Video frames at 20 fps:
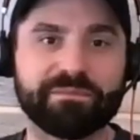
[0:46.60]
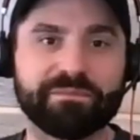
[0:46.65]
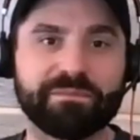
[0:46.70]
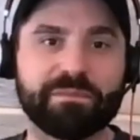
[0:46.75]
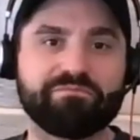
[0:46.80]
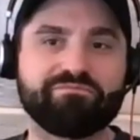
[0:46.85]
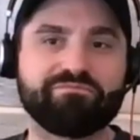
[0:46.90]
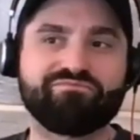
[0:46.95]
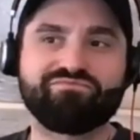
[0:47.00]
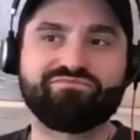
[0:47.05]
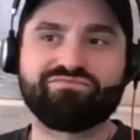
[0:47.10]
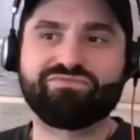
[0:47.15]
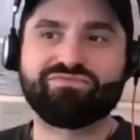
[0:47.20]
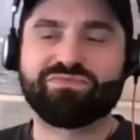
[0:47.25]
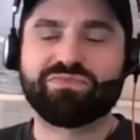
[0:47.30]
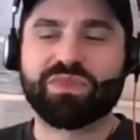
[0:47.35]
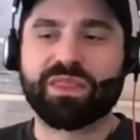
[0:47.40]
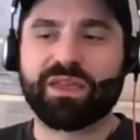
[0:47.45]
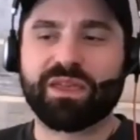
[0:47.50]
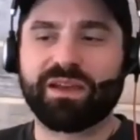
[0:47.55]
Exactly.
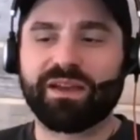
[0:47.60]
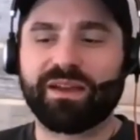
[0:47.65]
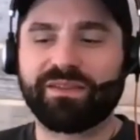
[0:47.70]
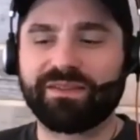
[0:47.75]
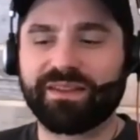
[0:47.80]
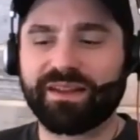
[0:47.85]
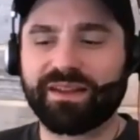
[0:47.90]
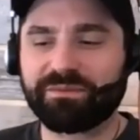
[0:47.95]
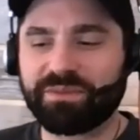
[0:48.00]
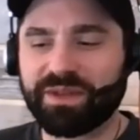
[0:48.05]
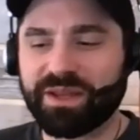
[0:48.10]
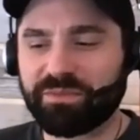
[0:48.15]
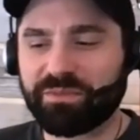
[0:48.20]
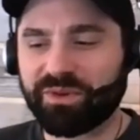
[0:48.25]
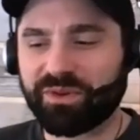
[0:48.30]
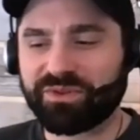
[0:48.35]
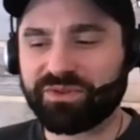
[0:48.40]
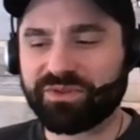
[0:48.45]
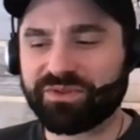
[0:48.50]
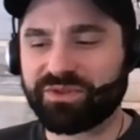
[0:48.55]
And then
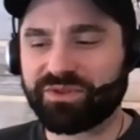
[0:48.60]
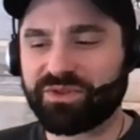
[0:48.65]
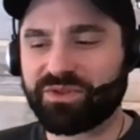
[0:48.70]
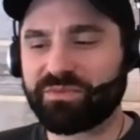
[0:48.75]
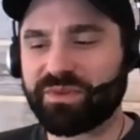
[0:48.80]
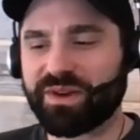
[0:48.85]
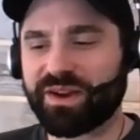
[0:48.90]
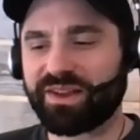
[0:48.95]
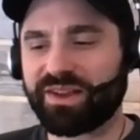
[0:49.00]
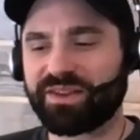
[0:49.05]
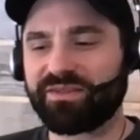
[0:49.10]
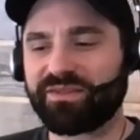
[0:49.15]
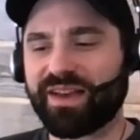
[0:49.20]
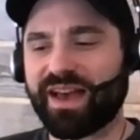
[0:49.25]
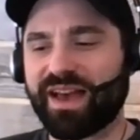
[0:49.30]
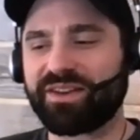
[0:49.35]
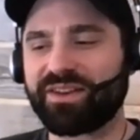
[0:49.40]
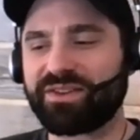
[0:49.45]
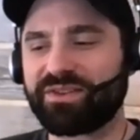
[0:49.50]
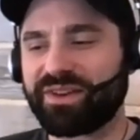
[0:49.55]
people who who barely
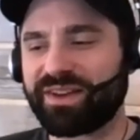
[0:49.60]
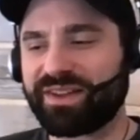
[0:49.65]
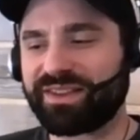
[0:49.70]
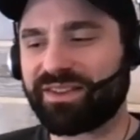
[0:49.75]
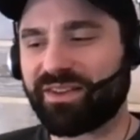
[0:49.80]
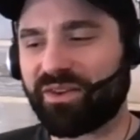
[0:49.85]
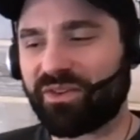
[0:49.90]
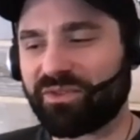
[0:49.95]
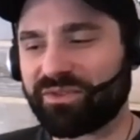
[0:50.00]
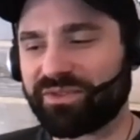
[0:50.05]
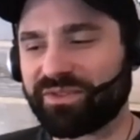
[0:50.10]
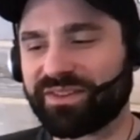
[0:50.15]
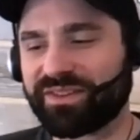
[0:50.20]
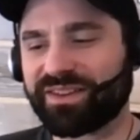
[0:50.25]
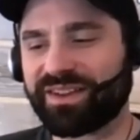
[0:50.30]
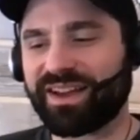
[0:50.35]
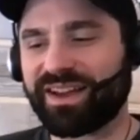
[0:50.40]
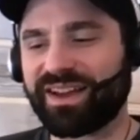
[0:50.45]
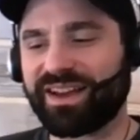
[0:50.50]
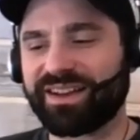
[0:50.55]
value it don't
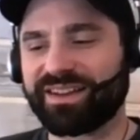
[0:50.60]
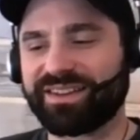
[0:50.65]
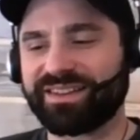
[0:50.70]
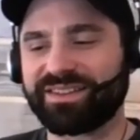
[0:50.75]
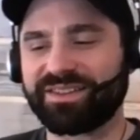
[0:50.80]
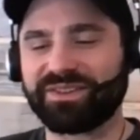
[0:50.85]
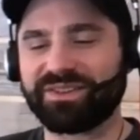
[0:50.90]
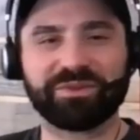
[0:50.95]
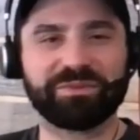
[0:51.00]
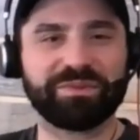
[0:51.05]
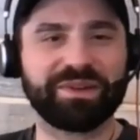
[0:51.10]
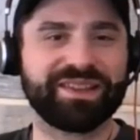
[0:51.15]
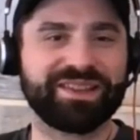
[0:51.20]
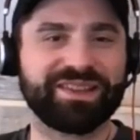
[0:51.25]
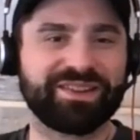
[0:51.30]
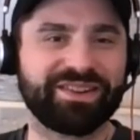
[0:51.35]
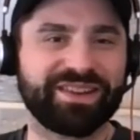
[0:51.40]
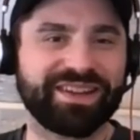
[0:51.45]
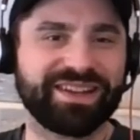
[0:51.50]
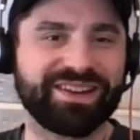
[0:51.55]
uh you know what I mean?
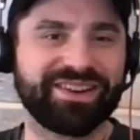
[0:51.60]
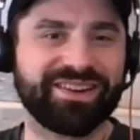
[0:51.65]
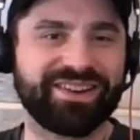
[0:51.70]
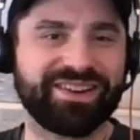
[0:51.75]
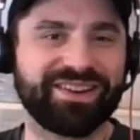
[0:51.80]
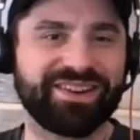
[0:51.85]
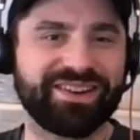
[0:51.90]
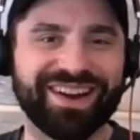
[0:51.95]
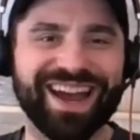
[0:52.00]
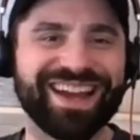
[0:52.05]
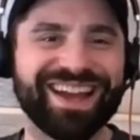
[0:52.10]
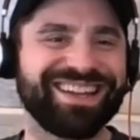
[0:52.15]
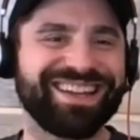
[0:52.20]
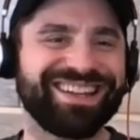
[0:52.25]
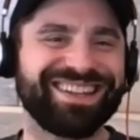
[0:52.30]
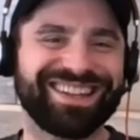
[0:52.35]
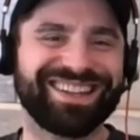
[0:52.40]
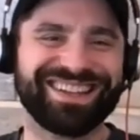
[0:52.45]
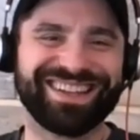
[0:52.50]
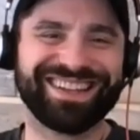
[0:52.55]
They're here,
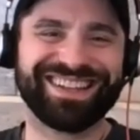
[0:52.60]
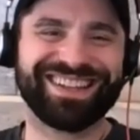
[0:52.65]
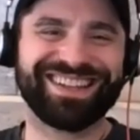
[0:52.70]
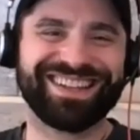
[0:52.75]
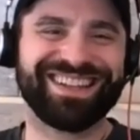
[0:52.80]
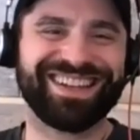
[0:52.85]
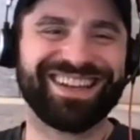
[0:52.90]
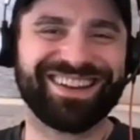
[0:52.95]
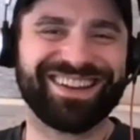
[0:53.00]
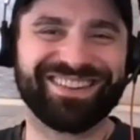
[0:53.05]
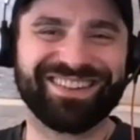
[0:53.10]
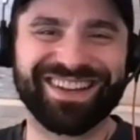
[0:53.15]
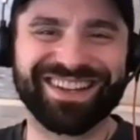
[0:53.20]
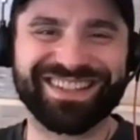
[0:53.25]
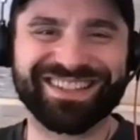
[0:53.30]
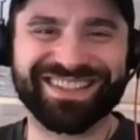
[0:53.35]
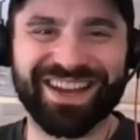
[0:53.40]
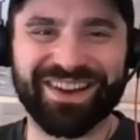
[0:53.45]
right? Yeah, yeah, right. It's